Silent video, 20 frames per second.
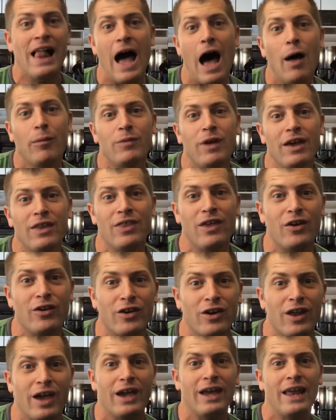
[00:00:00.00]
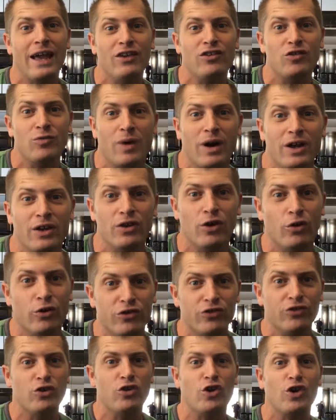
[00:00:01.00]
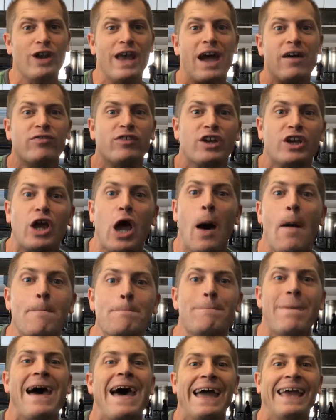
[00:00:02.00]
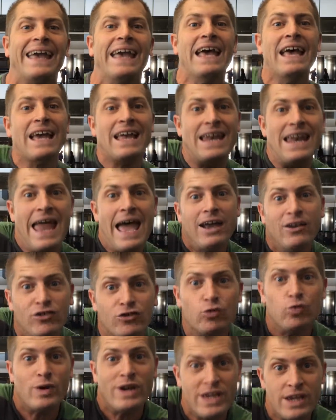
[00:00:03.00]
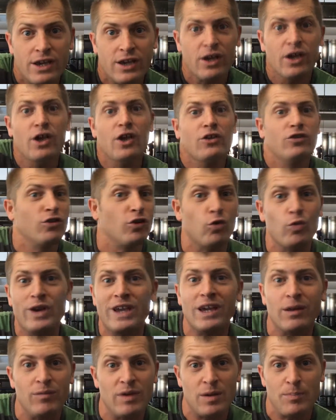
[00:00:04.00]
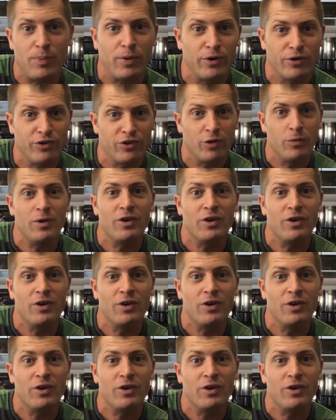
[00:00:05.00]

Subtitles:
I'm not there tonight, as you might have noticed, so you're going to have to come back next week so that we can meet personally,